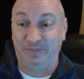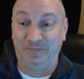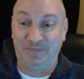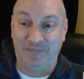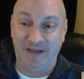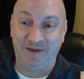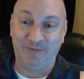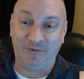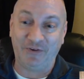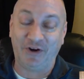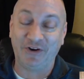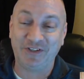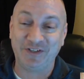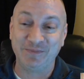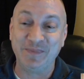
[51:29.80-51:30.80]
it was
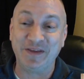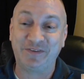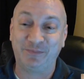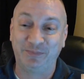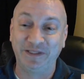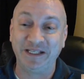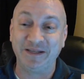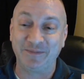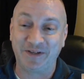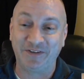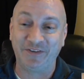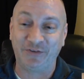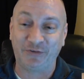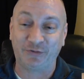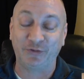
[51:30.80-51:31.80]
hard to miss Bleem because
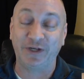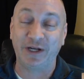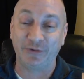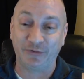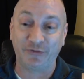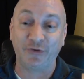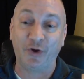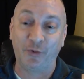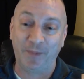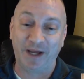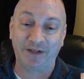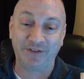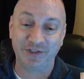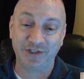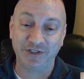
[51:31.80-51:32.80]
it stood out so
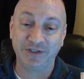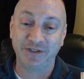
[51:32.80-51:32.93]
much.